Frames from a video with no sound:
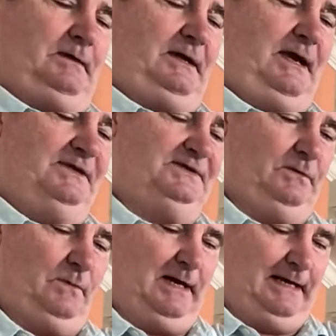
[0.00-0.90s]
Okay, so
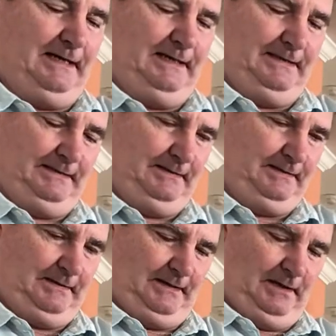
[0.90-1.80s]

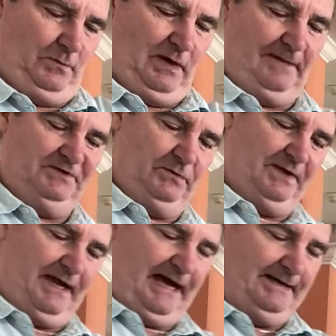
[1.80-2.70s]
while I'm
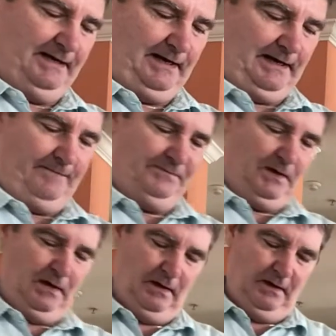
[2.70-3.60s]
doing that,
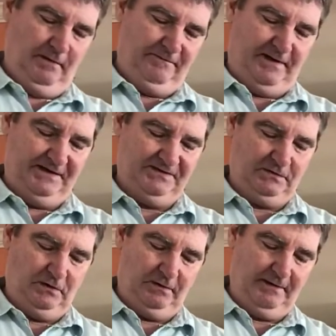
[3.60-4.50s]
funny
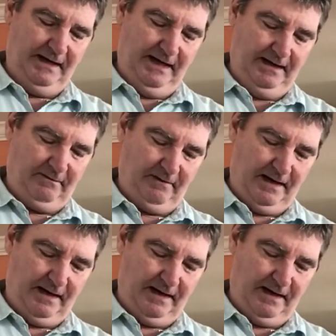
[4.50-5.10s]
story here.